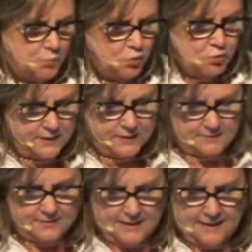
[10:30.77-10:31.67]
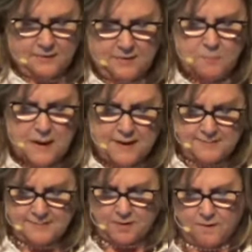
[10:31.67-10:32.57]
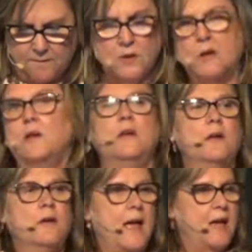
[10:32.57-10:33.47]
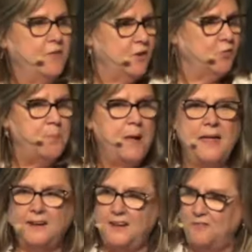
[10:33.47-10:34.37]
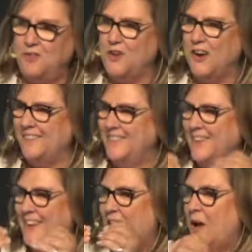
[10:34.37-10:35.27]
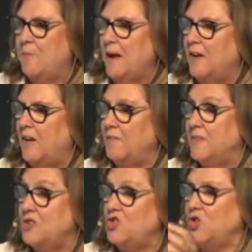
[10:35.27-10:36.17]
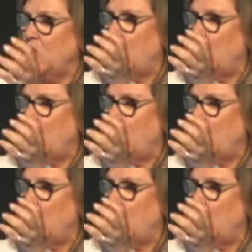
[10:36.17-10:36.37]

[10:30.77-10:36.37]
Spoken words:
moving to that space of having repetitive thoughts about our vision,